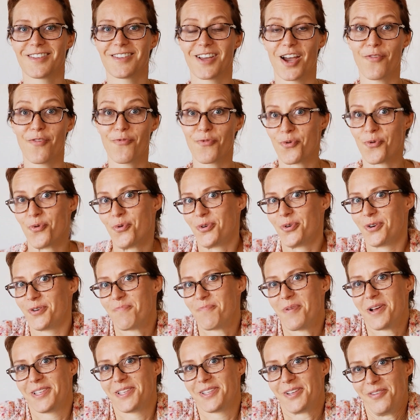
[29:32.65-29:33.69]
I've ordered
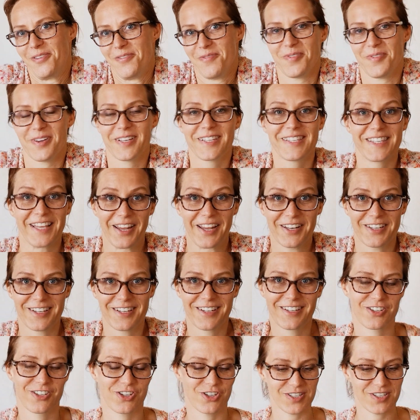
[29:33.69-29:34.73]
myself a set,
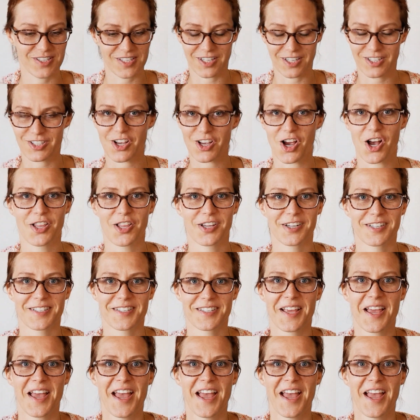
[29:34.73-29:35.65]
just 6 colors,